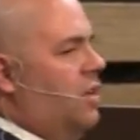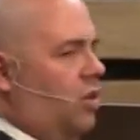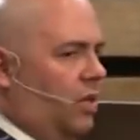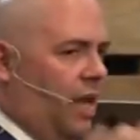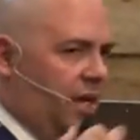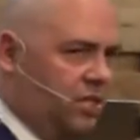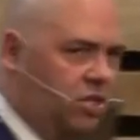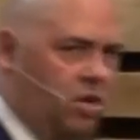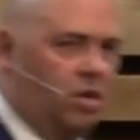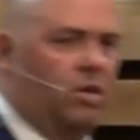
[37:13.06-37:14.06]
your last
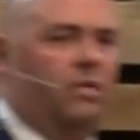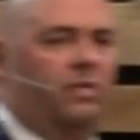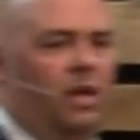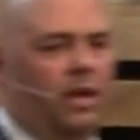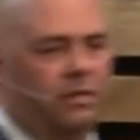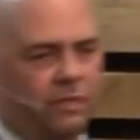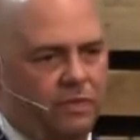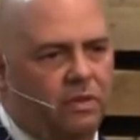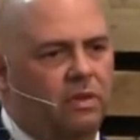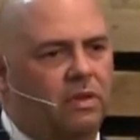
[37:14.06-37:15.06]
year of life,
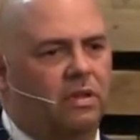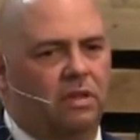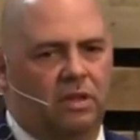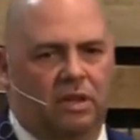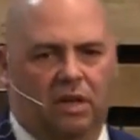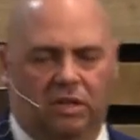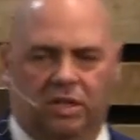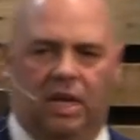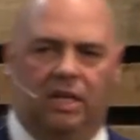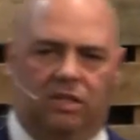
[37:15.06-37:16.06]
and
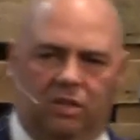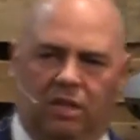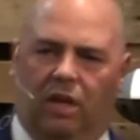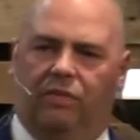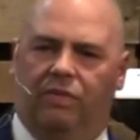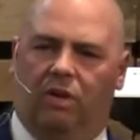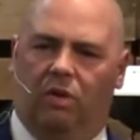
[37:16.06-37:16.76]
just ask yourself,